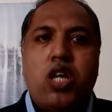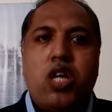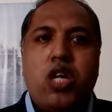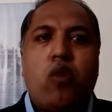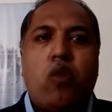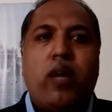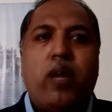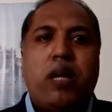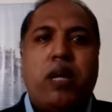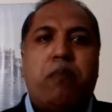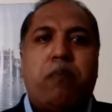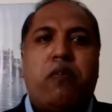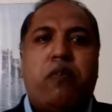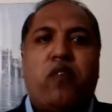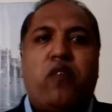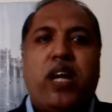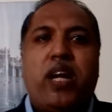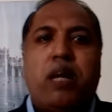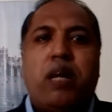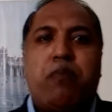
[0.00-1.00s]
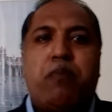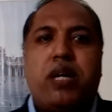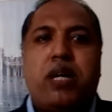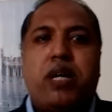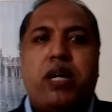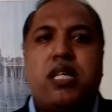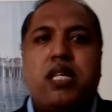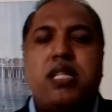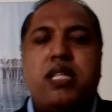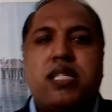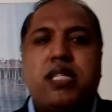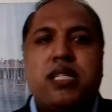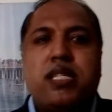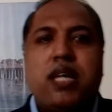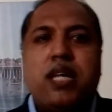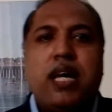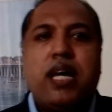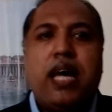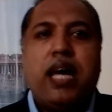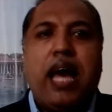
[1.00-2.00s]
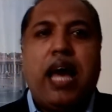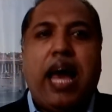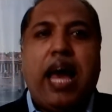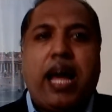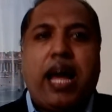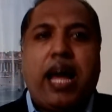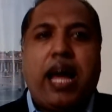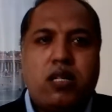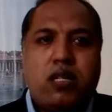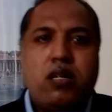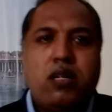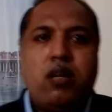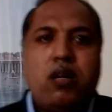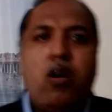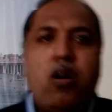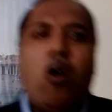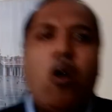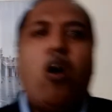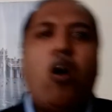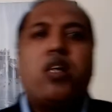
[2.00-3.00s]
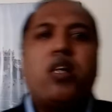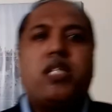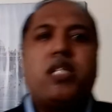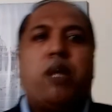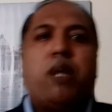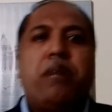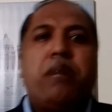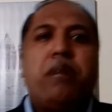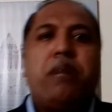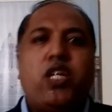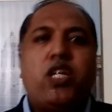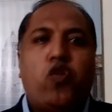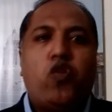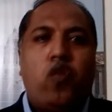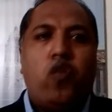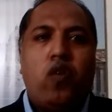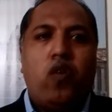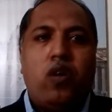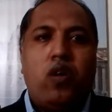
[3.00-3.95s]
So when a person's act or somebody's